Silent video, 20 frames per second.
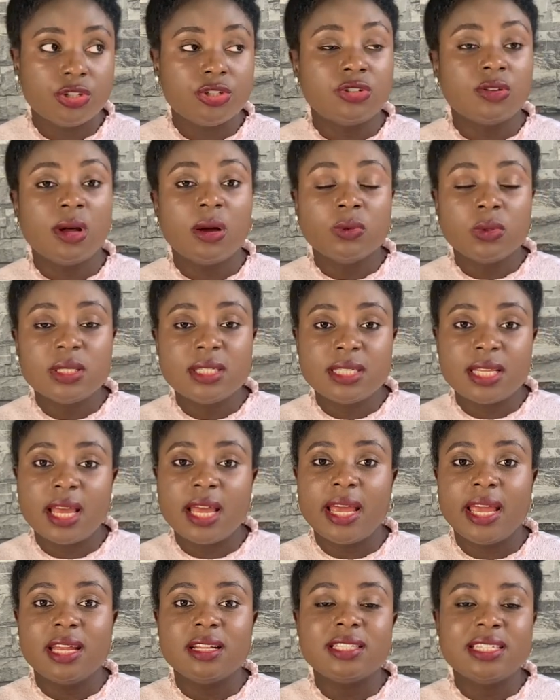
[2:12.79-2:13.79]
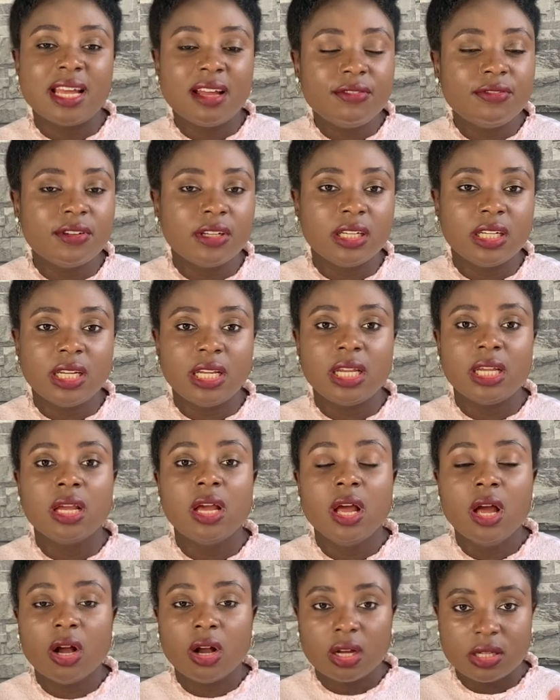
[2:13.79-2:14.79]
So I would say definitely
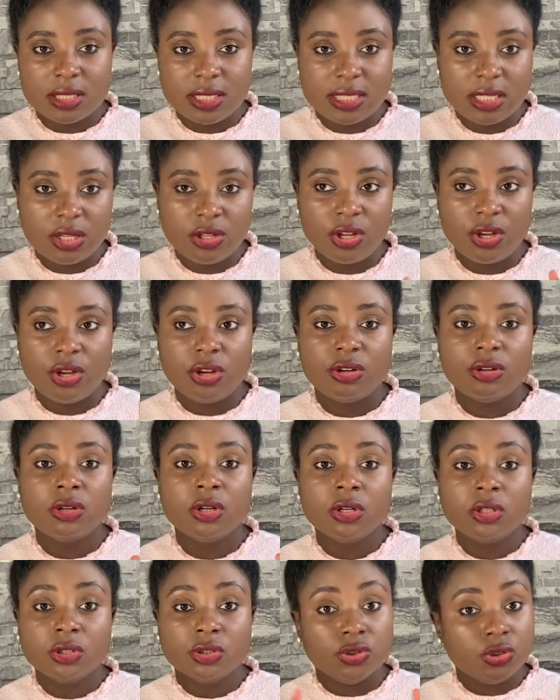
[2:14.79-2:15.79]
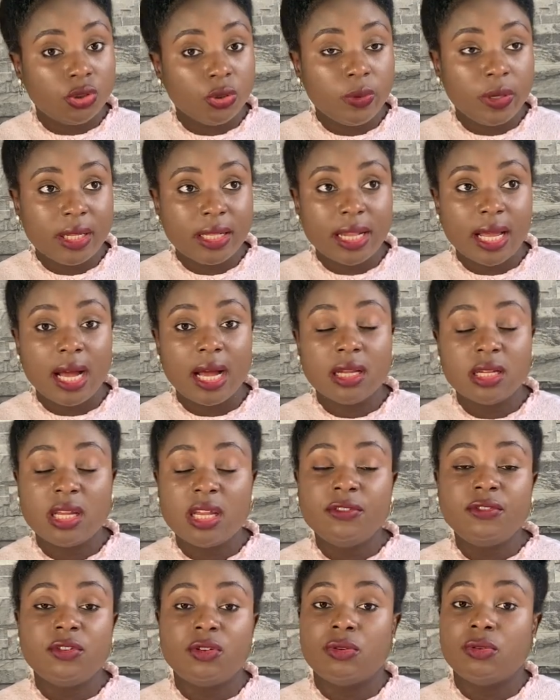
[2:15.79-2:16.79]
consider doing that
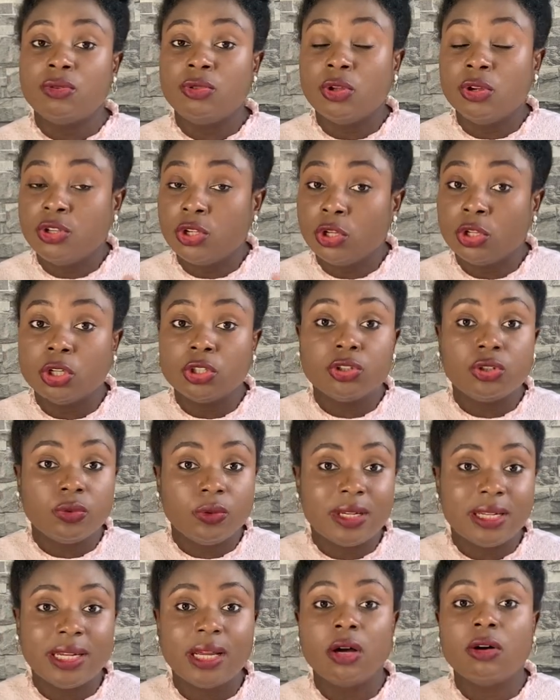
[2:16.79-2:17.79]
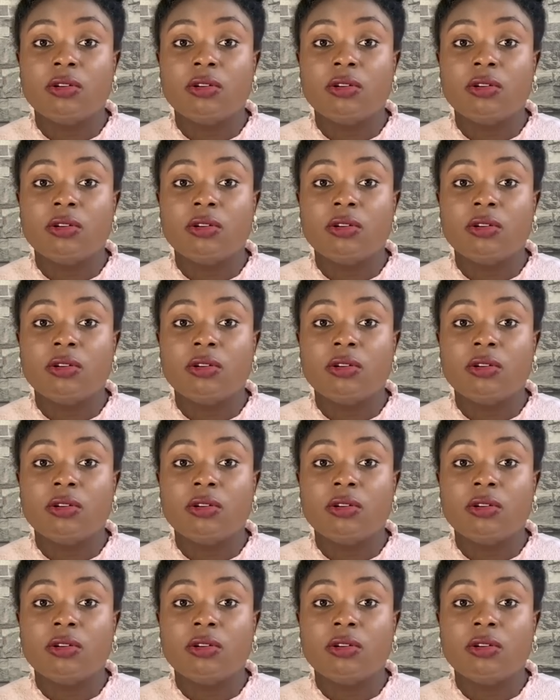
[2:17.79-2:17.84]
if you you're not doing it